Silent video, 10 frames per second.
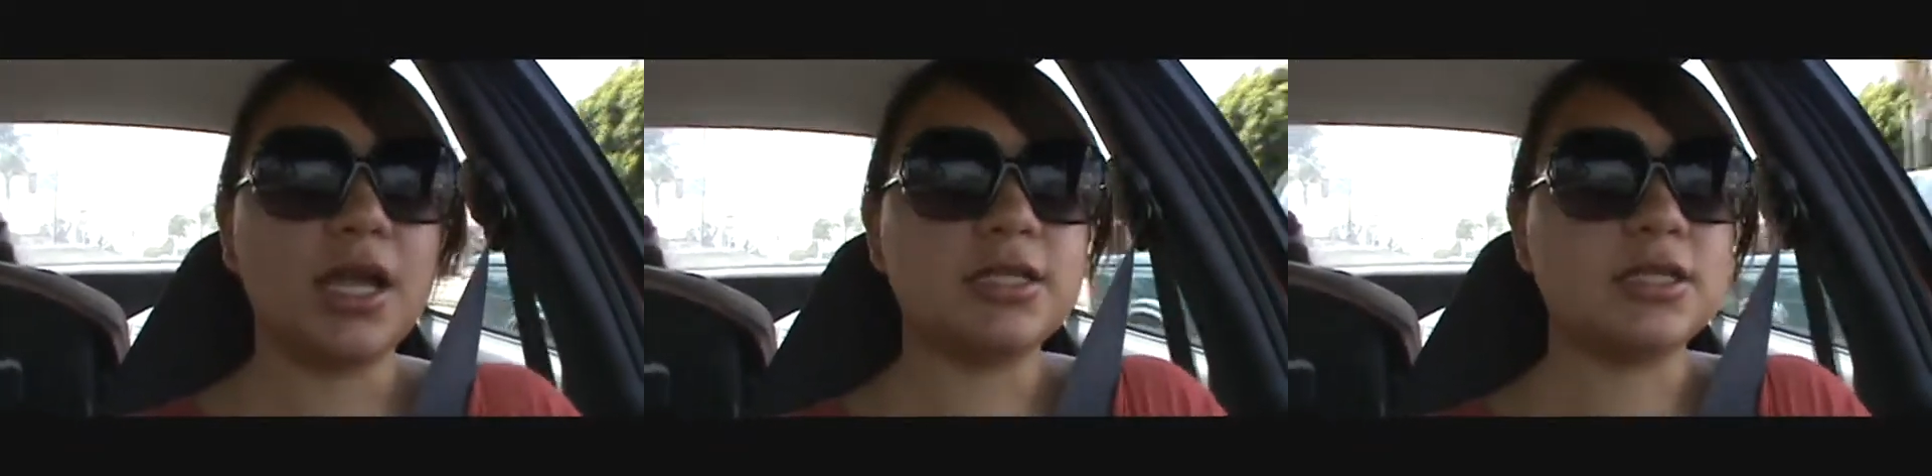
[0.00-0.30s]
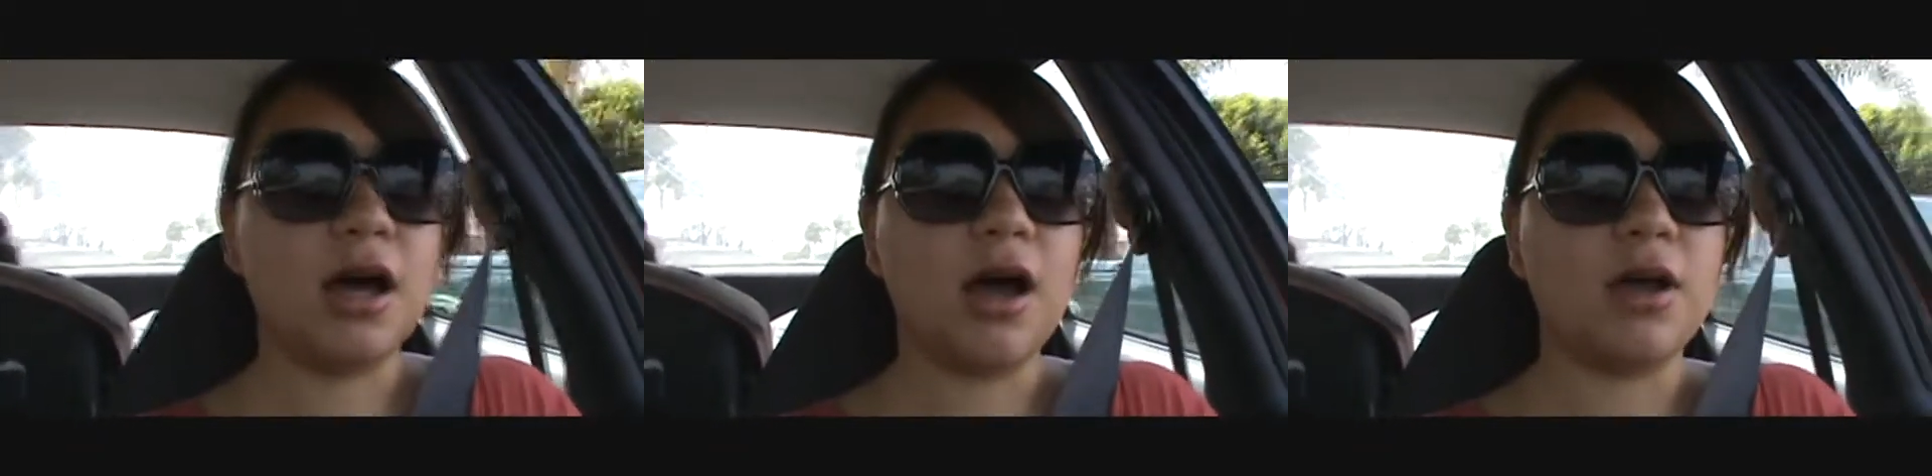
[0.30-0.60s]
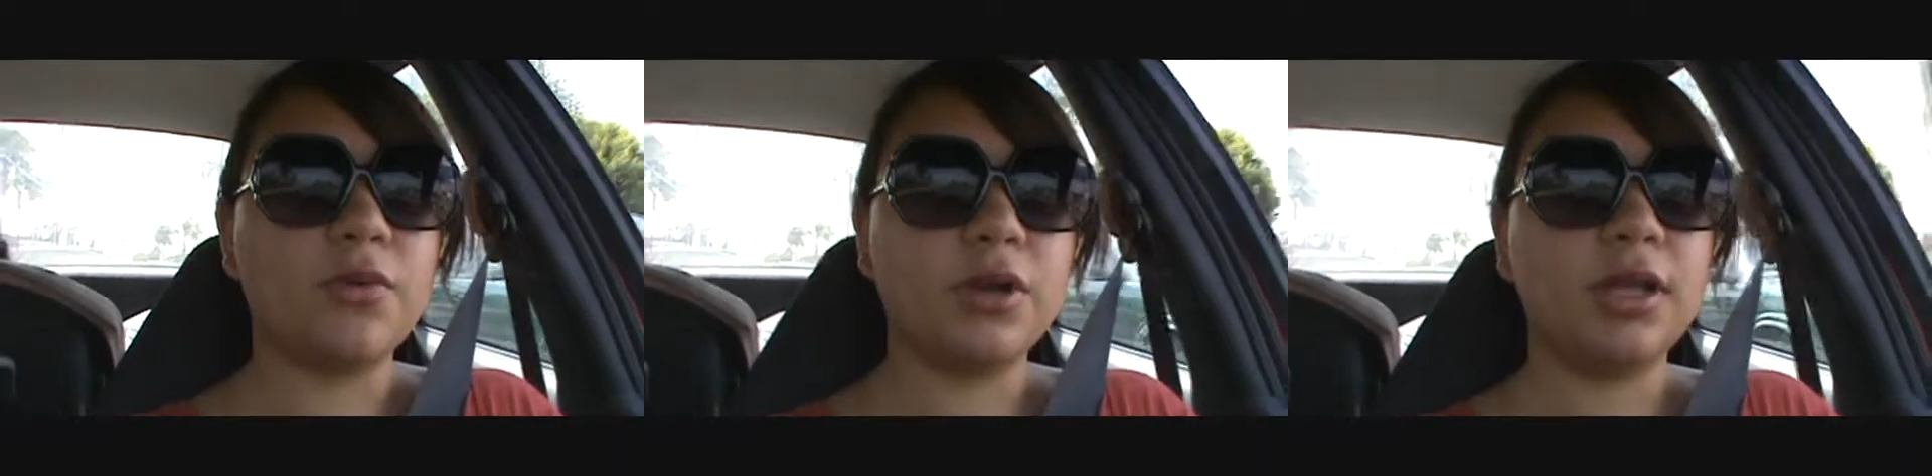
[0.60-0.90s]
it's
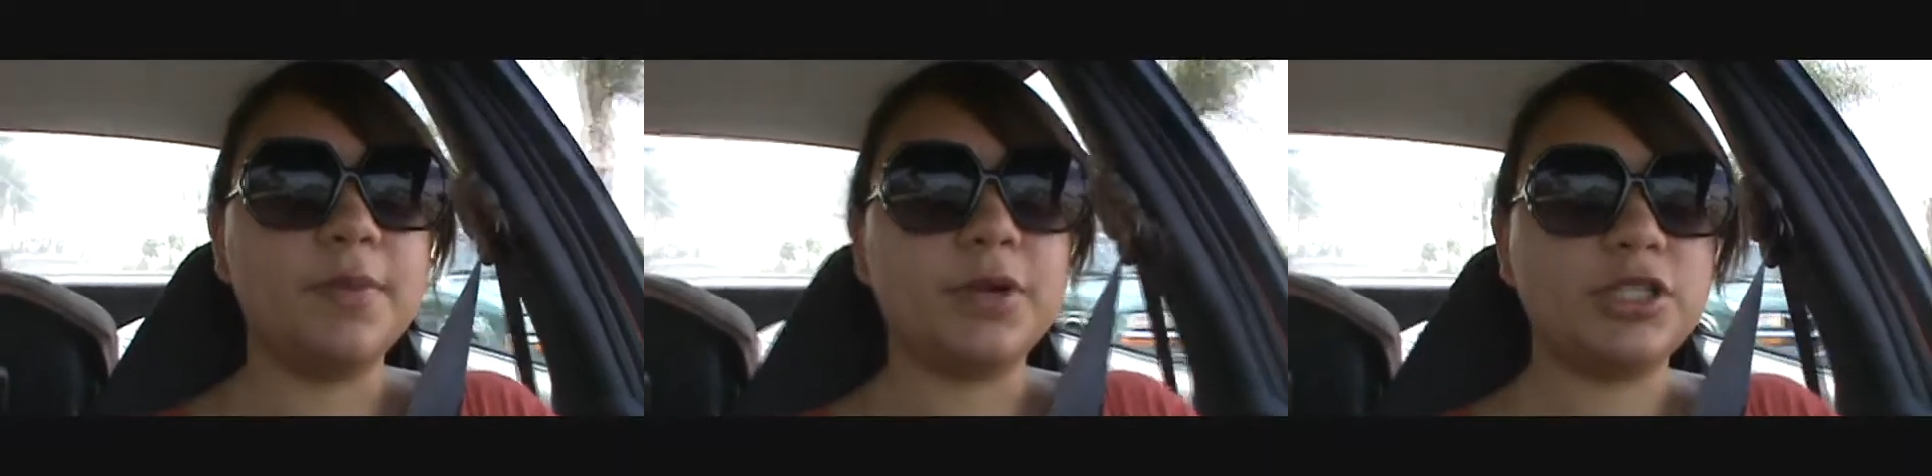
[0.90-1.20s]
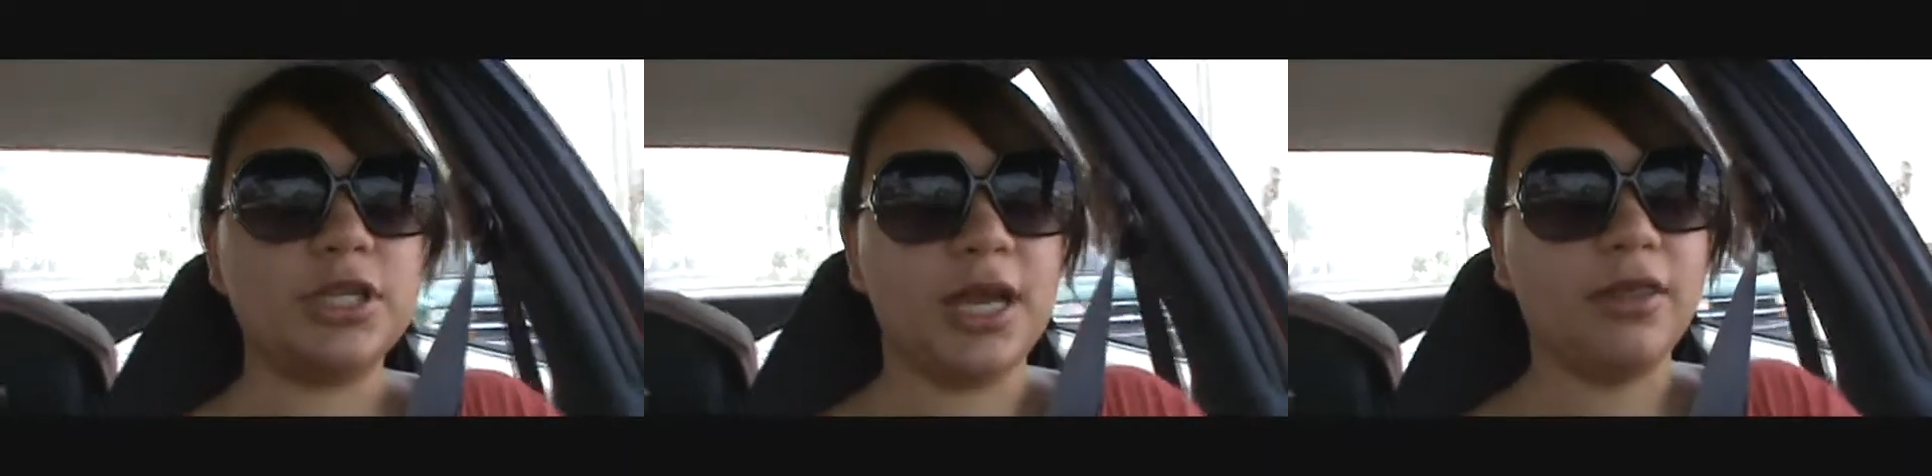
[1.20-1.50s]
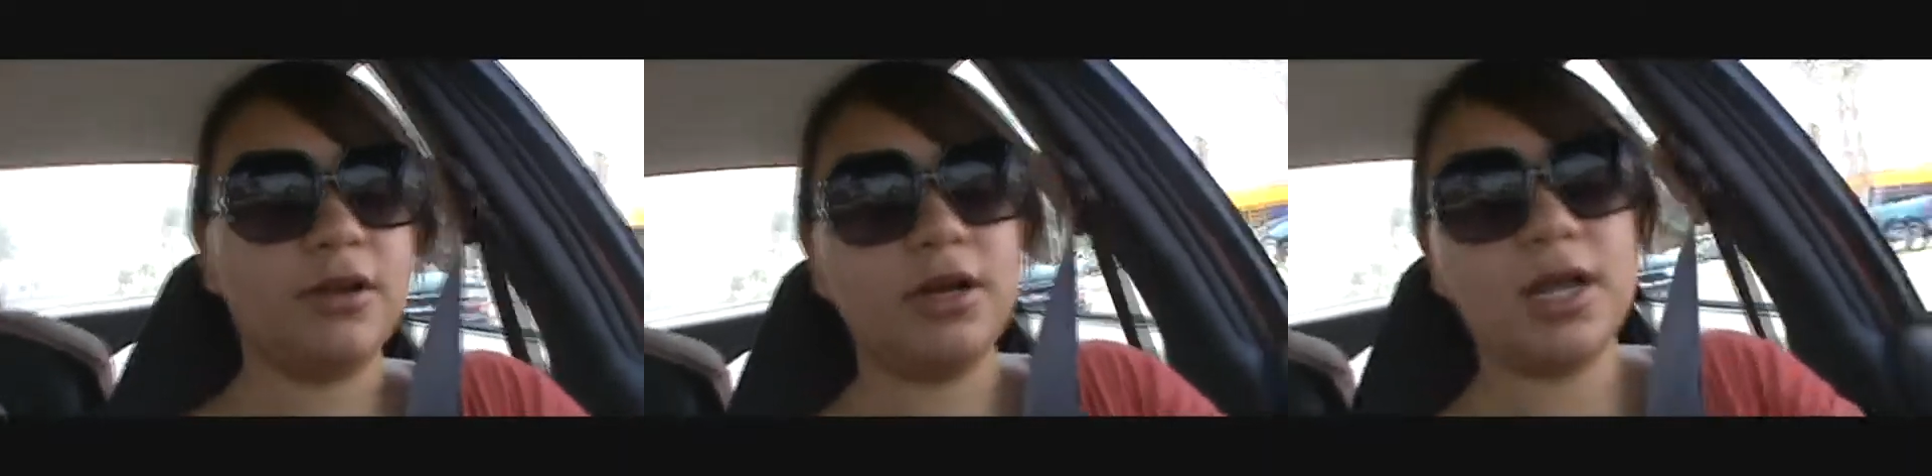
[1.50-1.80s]
not really put
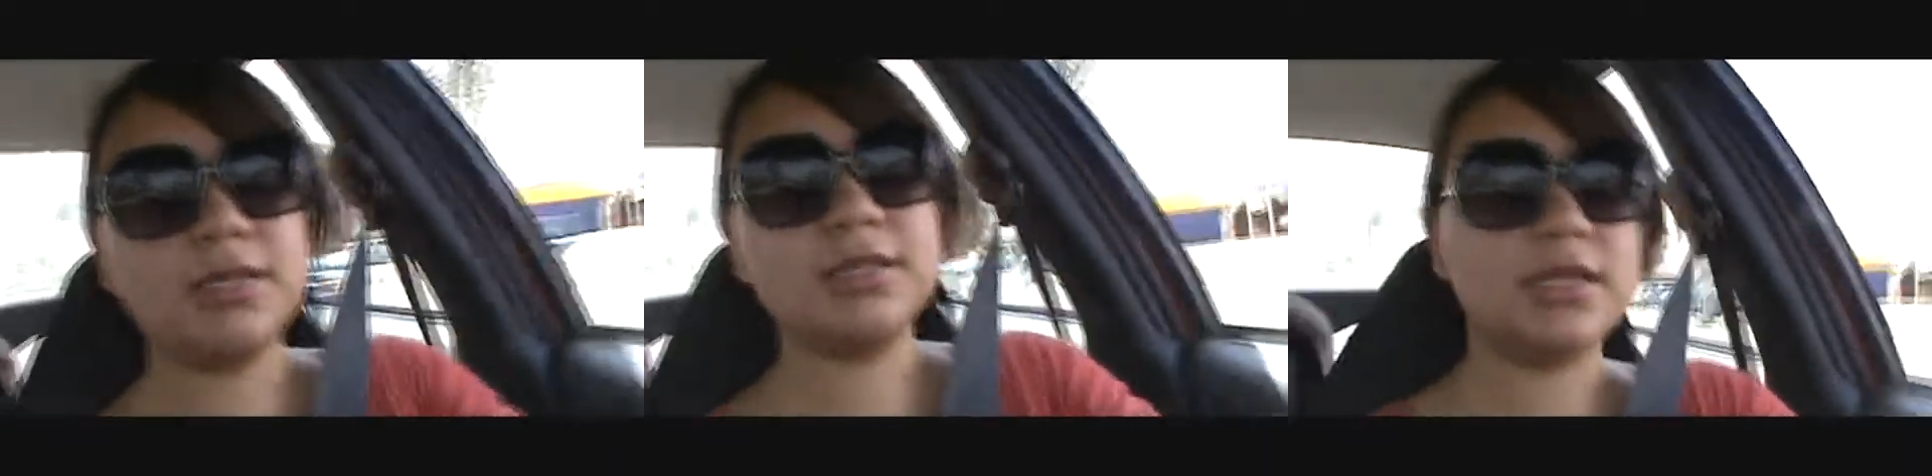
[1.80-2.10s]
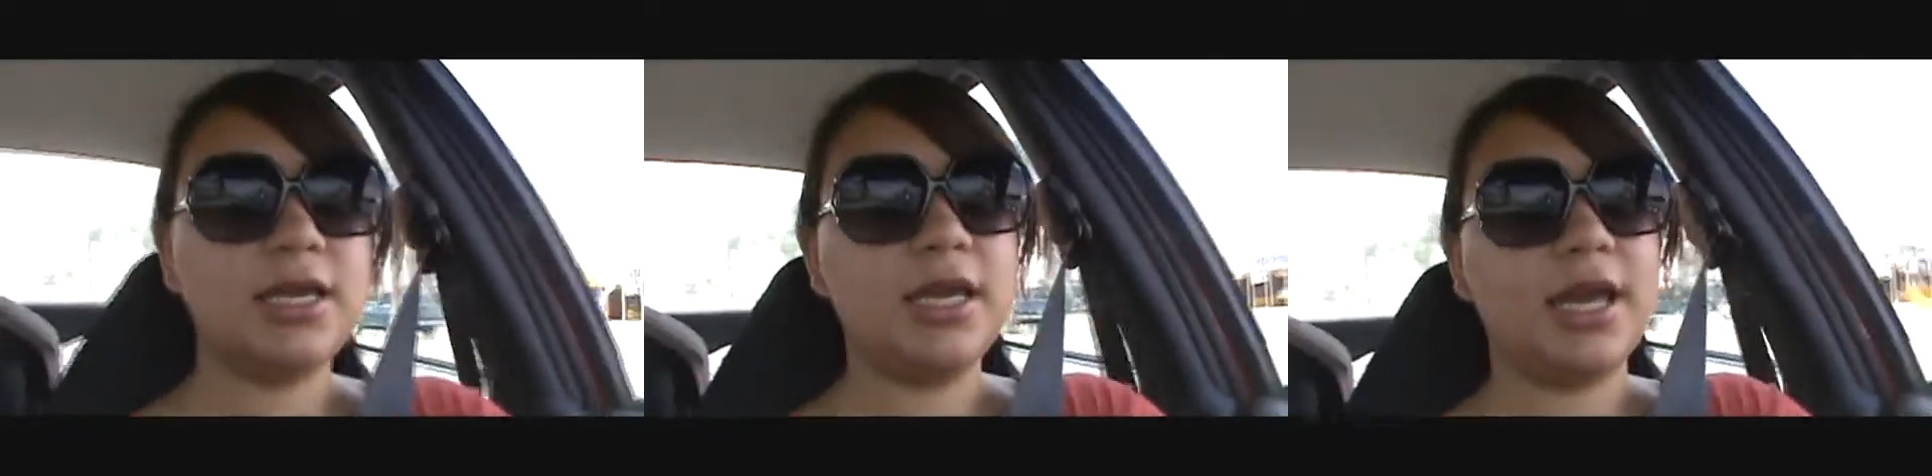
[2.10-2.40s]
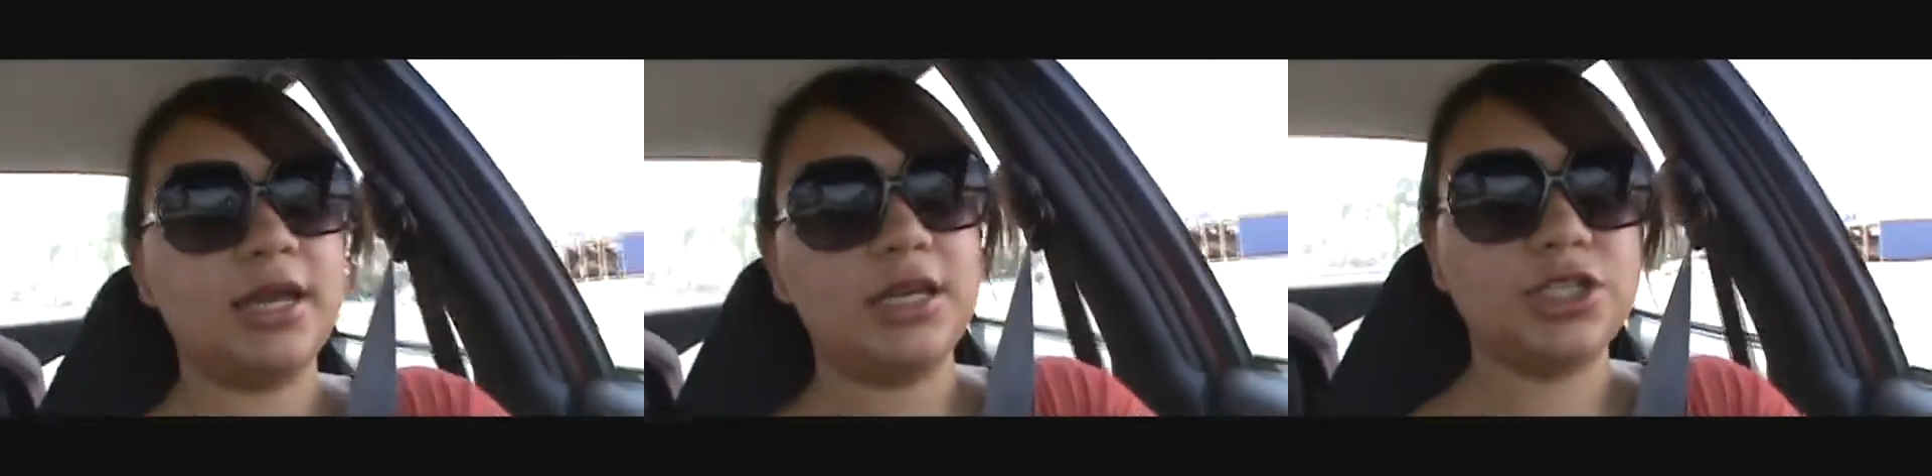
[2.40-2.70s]
together nicely
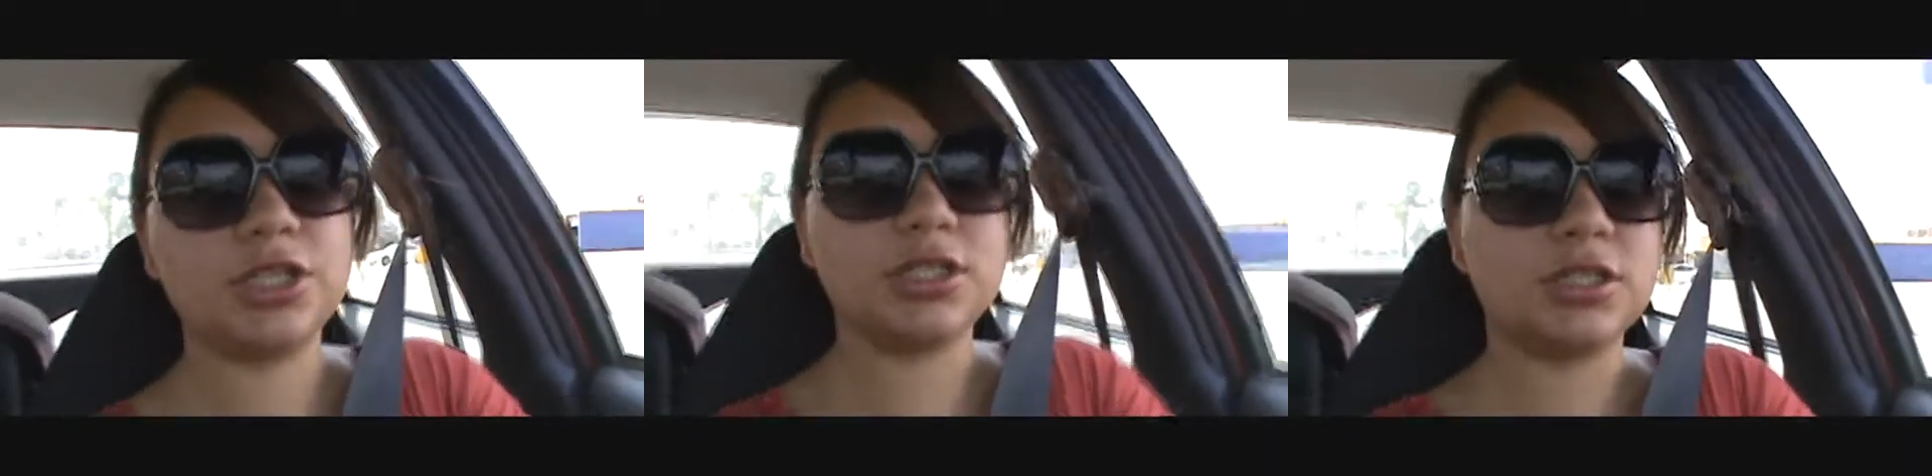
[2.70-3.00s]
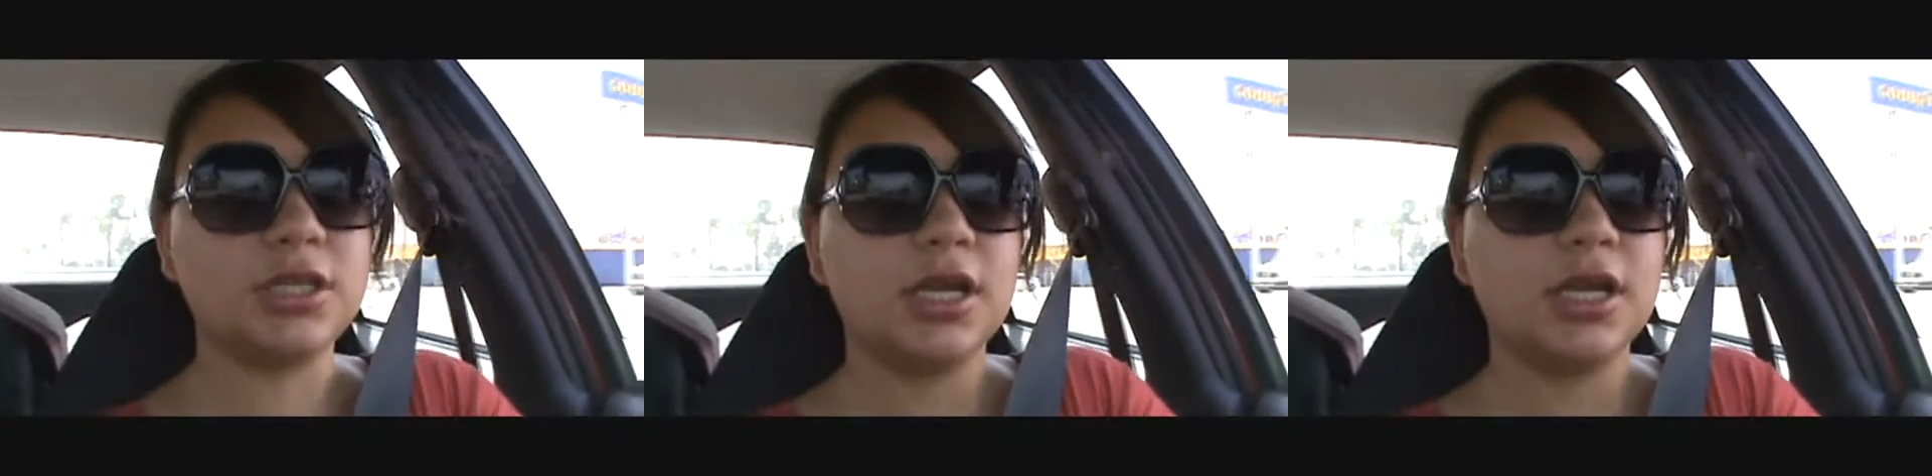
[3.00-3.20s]
and it's just